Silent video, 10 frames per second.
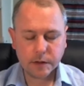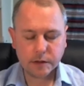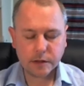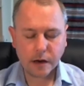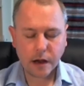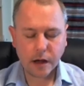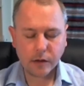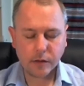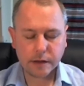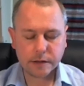Just allow
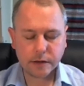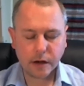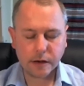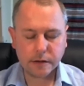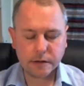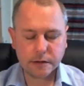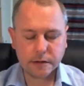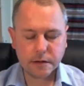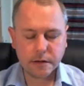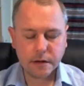that silence
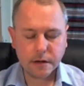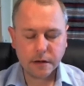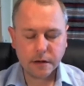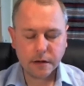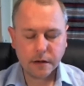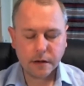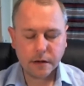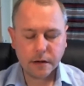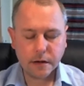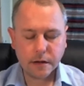
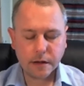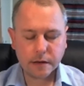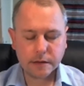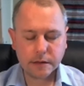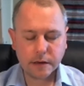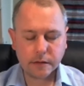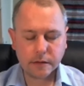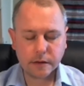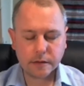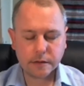and that
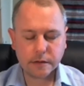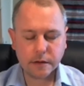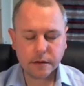stillness